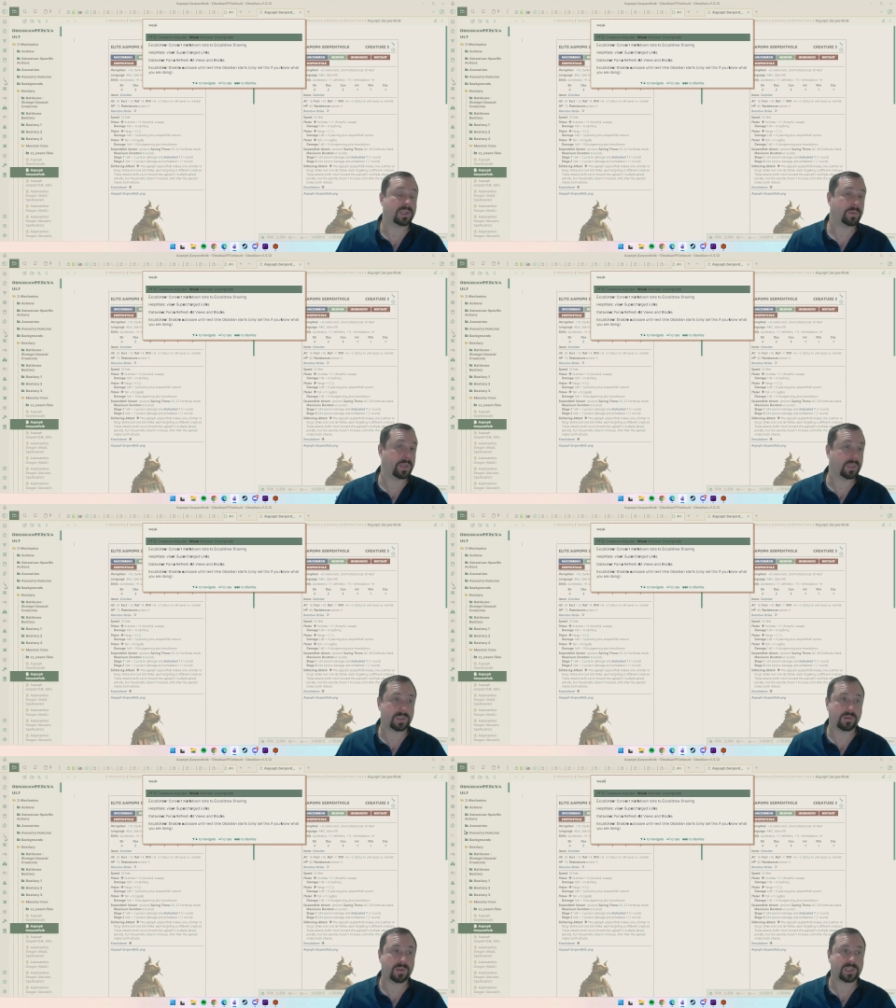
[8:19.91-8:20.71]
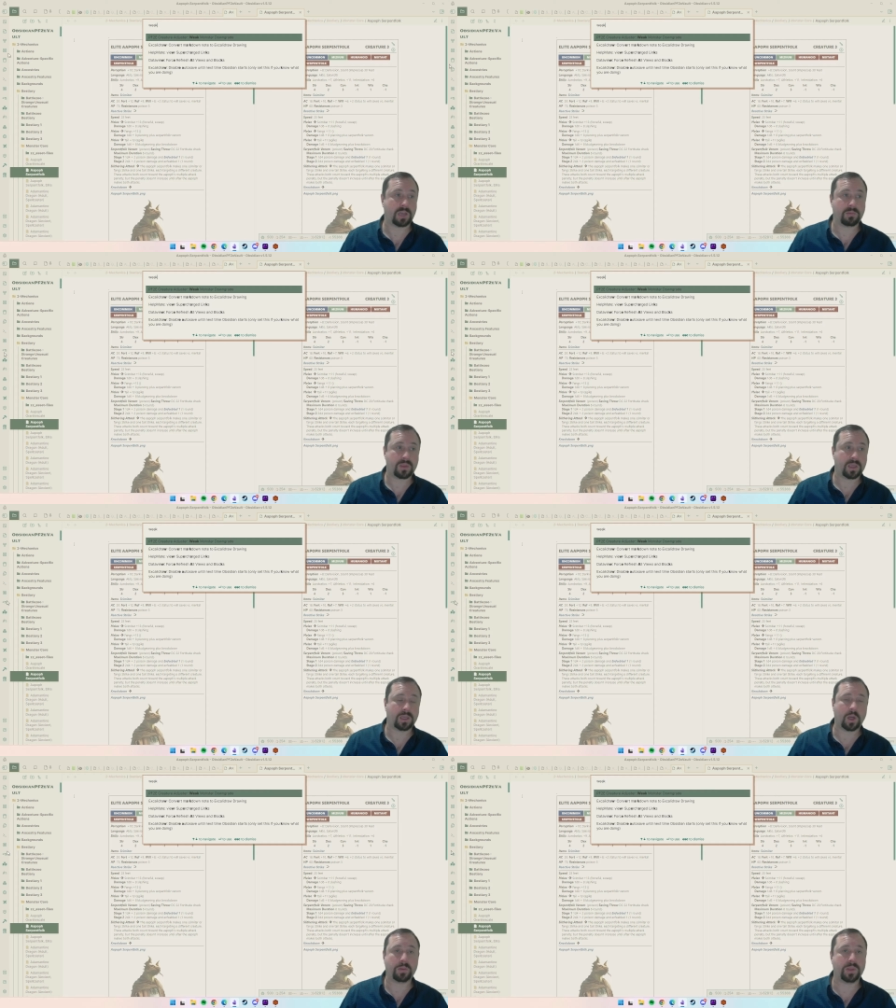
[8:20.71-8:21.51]
All right, so we can just do the same
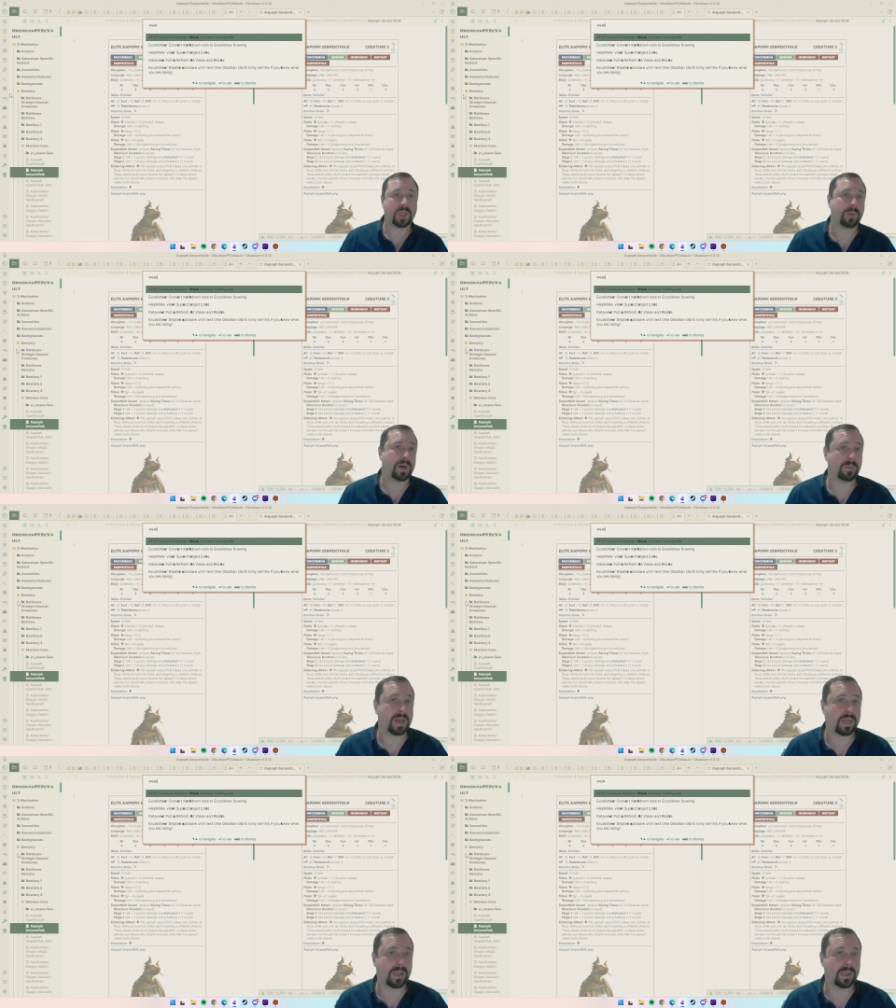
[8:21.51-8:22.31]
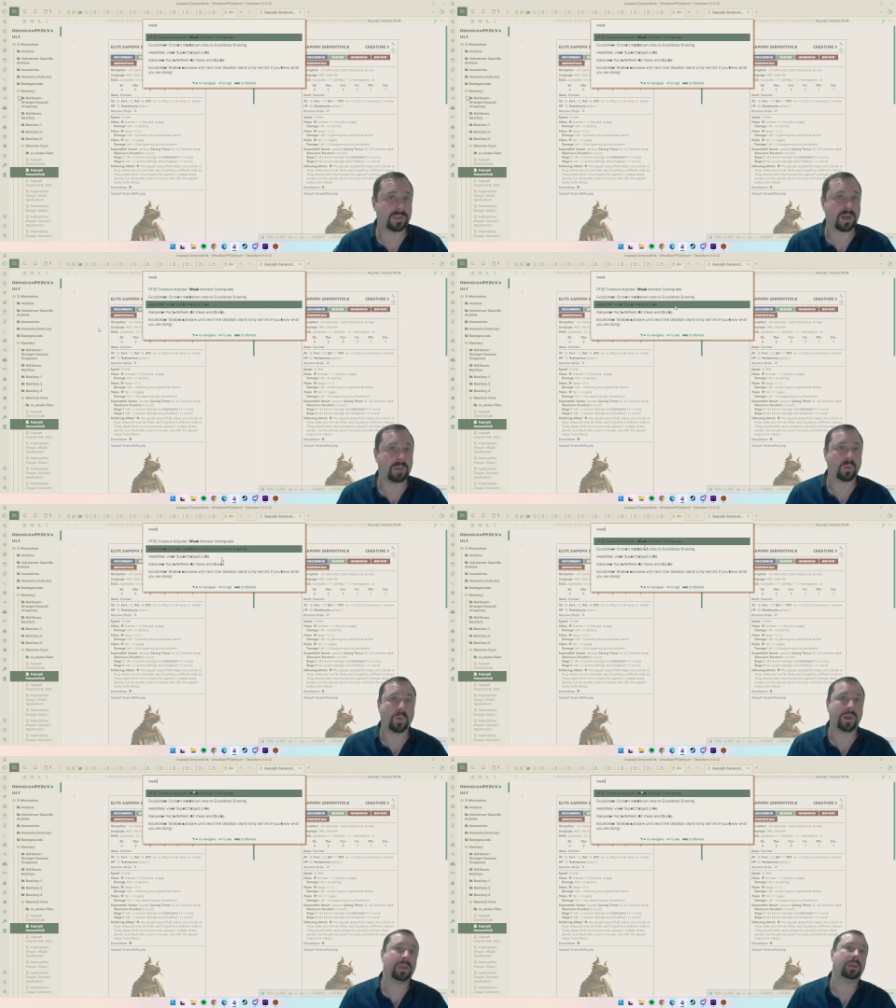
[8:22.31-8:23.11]
thing, open the command palette and
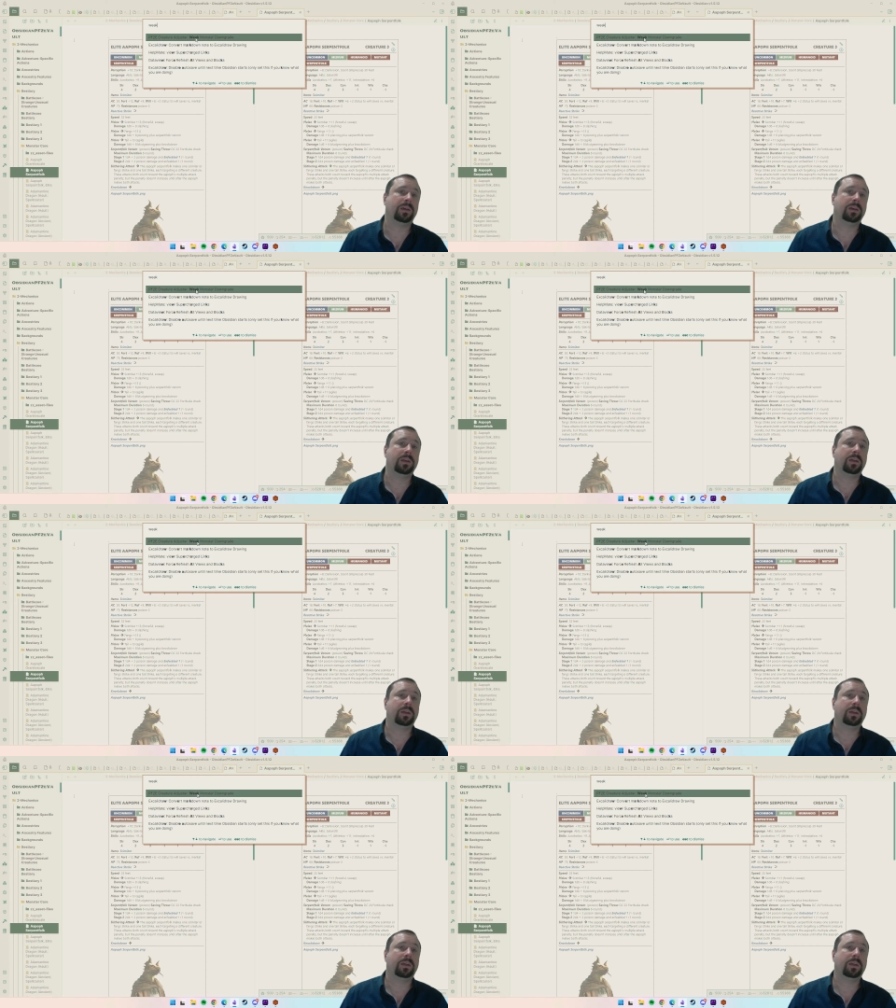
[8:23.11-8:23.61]
type weak.